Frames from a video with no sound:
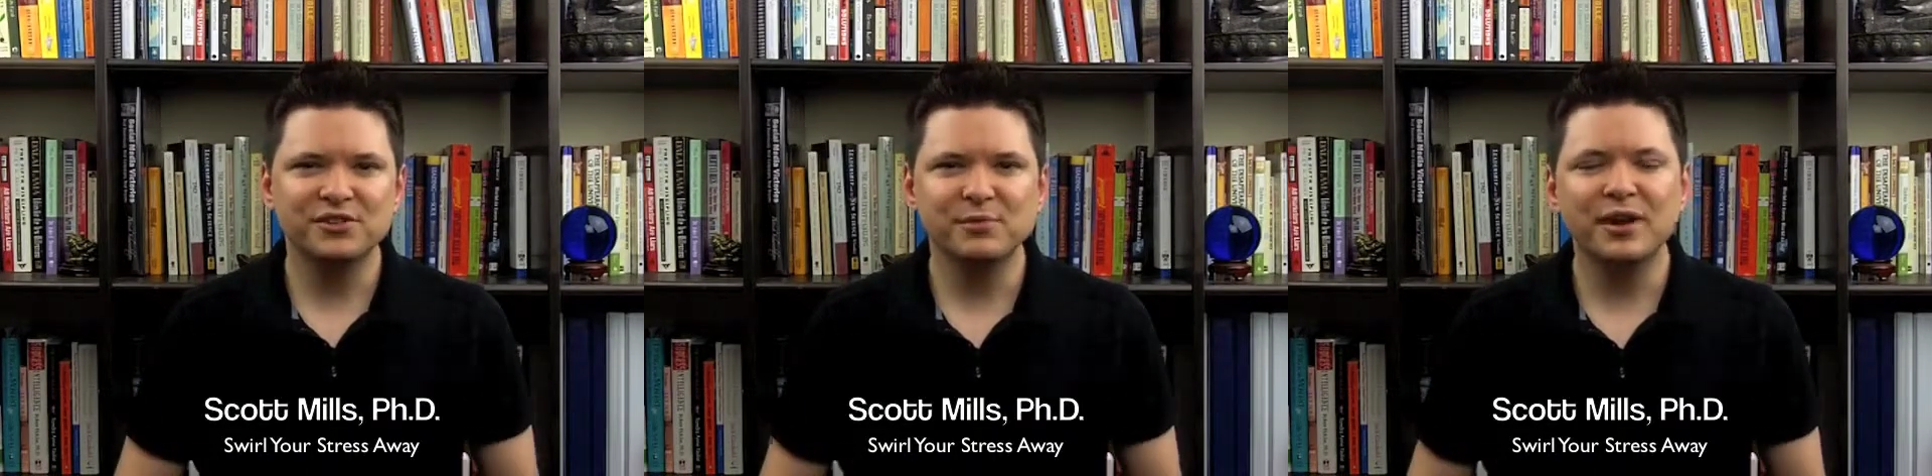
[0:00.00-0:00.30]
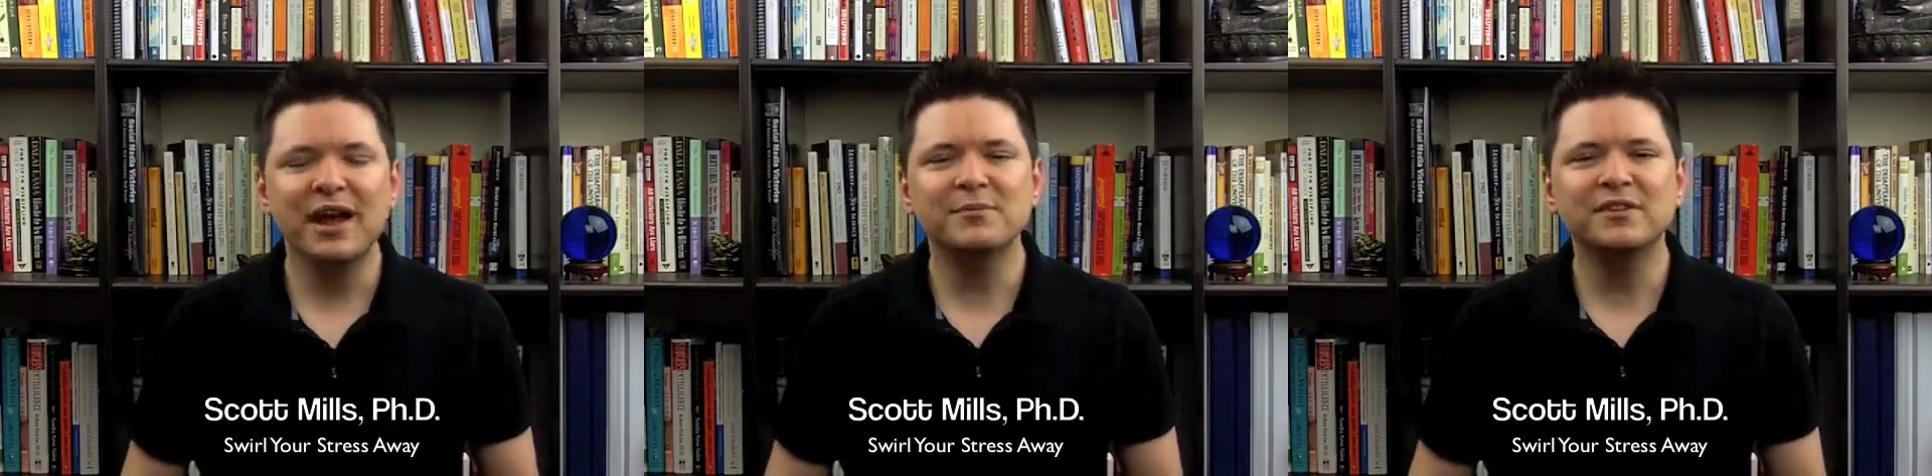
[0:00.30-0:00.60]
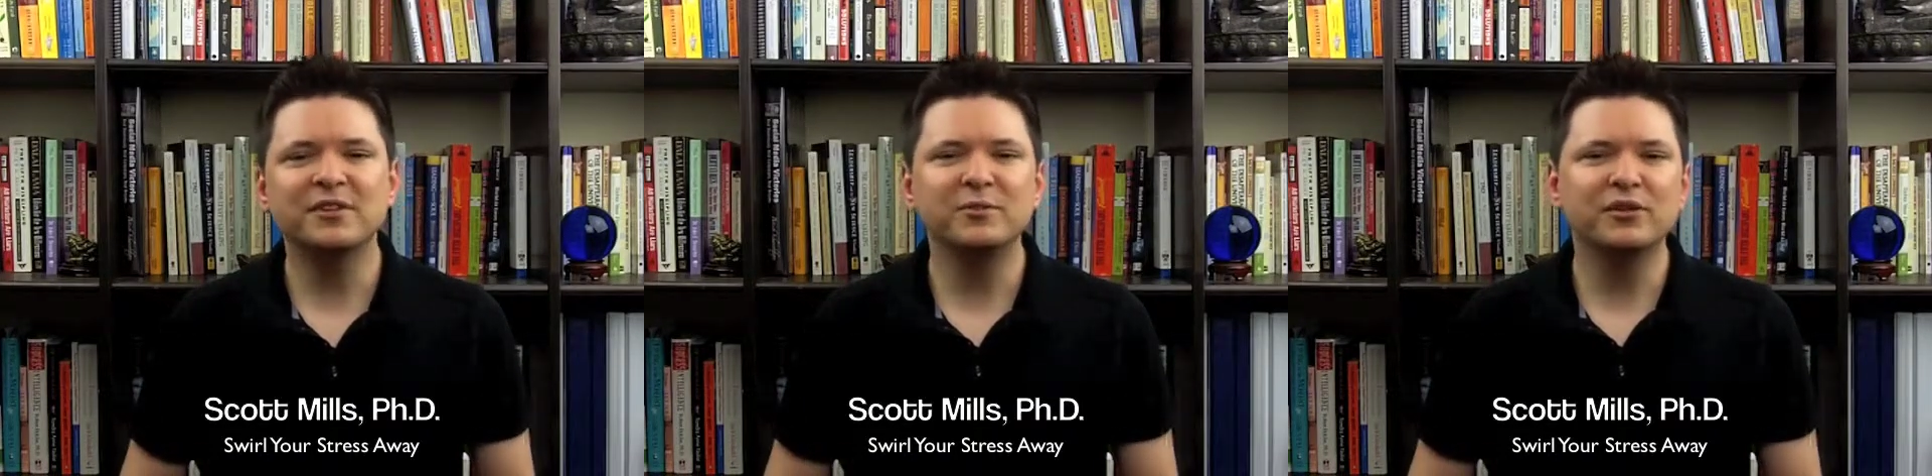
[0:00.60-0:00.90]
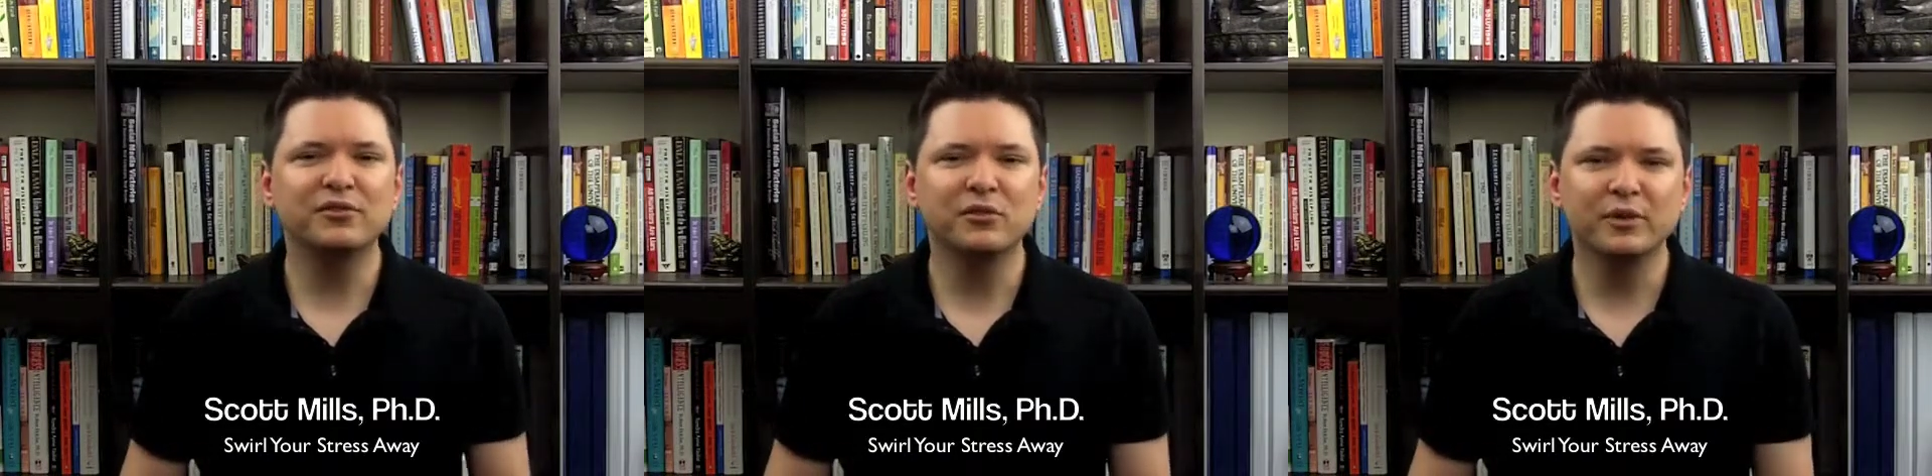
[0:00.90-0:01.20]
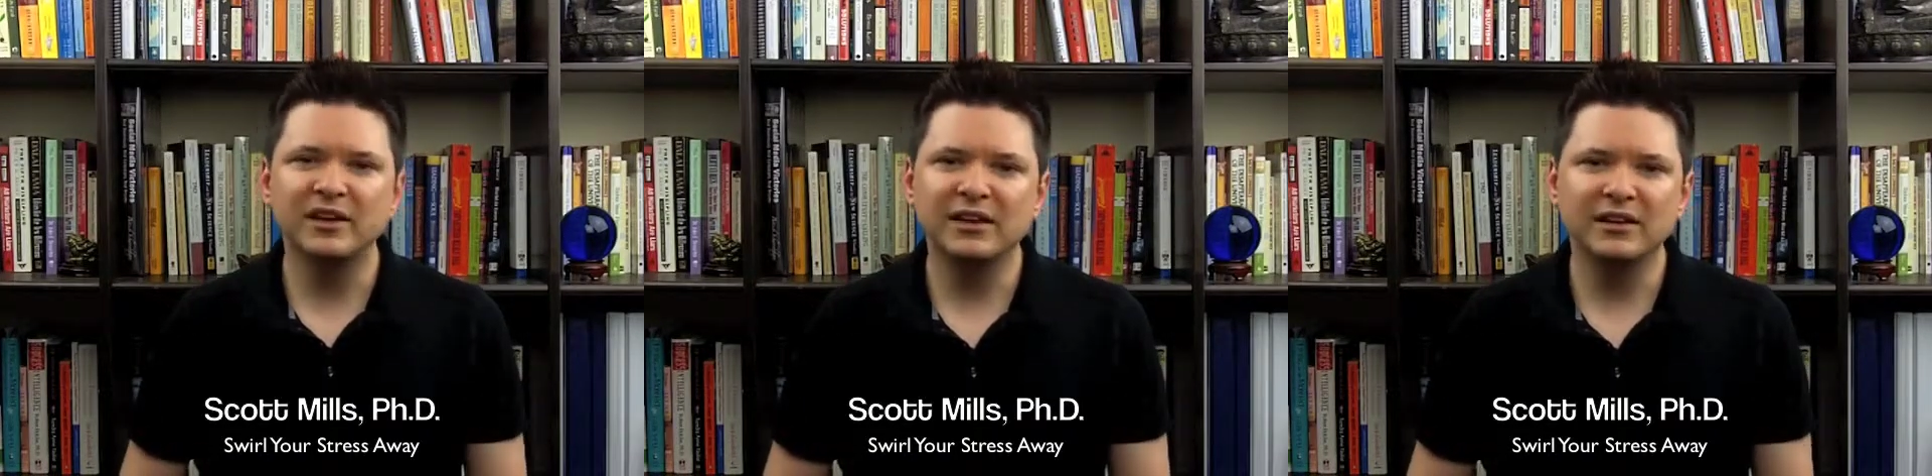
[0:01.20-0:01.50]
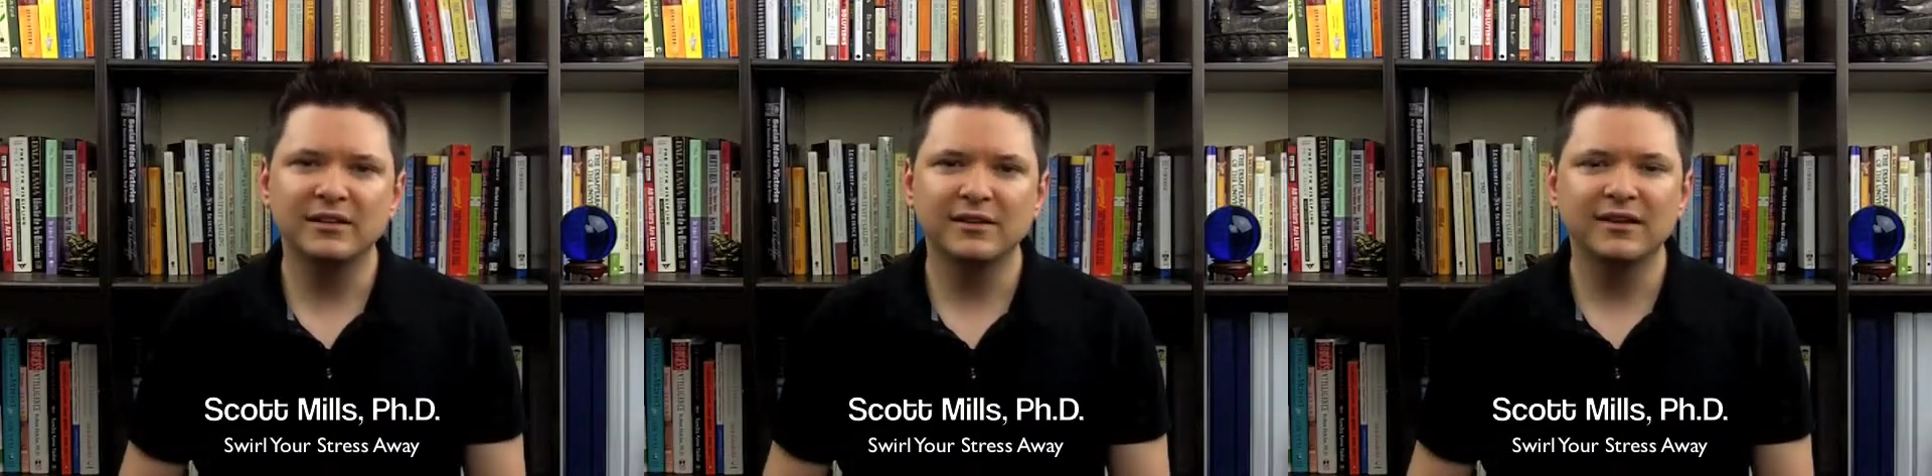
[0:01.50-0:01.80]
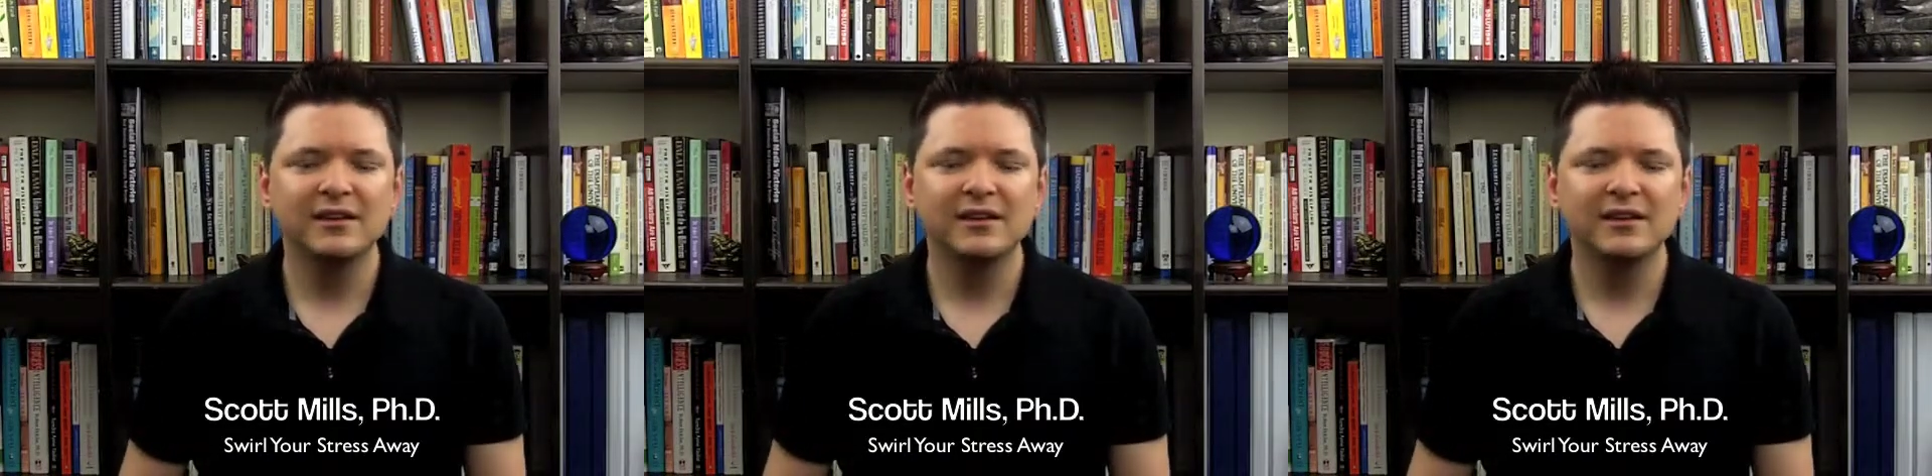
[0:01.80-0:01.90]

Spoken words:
and perhaps a little bit of green